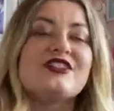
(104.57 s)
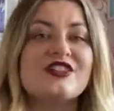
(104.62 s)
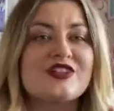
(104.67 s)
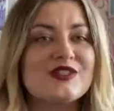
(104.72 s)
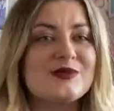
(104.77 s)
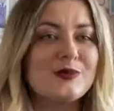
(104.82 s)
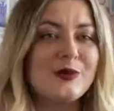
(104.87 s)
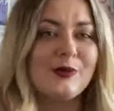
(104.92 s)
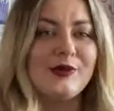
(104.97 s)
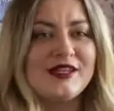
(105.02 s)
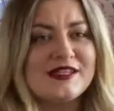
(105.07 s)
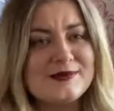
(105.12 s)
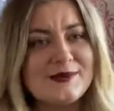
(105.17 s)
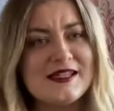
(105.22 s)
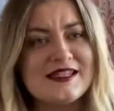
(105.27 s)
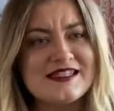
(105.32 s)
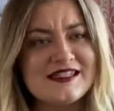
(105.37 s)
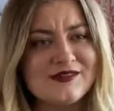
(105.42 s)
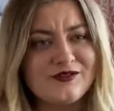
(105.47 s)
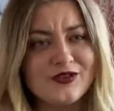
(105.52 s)
is probably
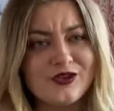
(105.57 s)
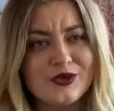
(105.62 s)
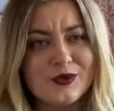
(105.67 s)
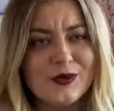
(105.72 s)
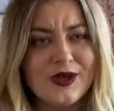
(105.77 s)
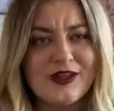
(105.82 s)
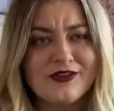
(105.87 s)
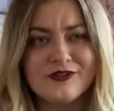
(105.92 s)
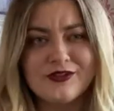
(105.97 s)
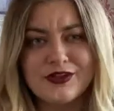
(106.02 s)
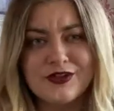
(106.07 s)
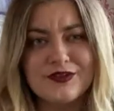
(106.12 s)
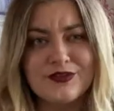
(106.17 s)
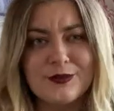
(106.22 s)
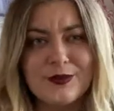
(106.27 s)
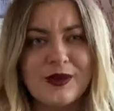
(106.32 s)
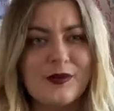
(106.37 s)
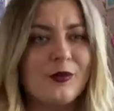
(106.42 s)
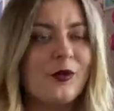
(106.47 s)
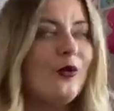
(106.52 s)
expensive for underwear for lots of
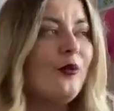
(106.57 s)
people,